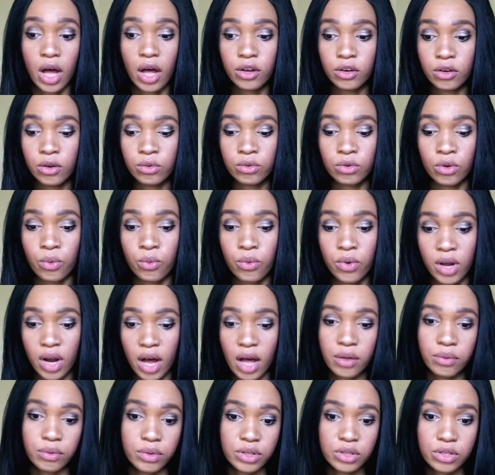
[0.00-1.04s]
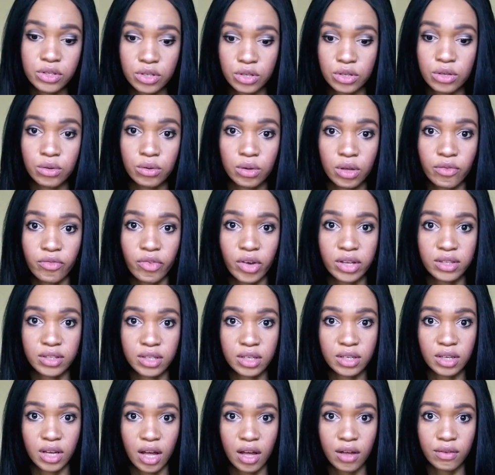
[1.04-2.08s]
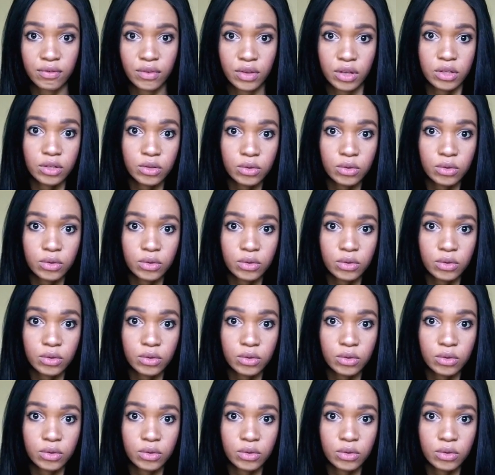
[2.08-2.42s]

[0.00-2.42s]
I don't know what I would do if I didn't have